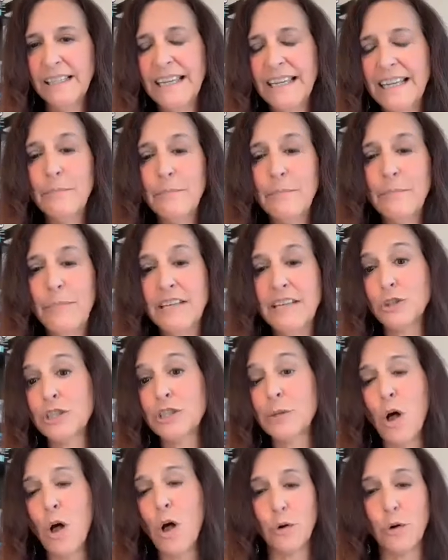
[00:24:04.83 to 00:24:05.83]
It could be in your
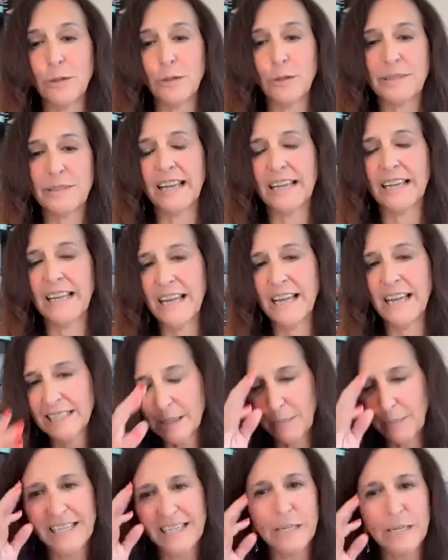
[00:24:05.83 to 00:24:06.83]
small groups, like I
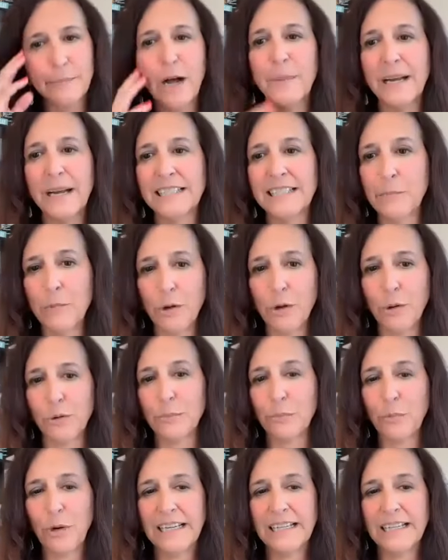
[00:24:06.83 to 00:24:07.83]
explained about my small
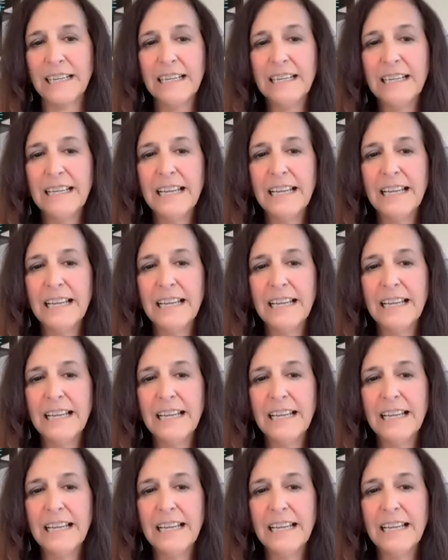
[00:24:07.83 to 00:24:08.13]
group, right?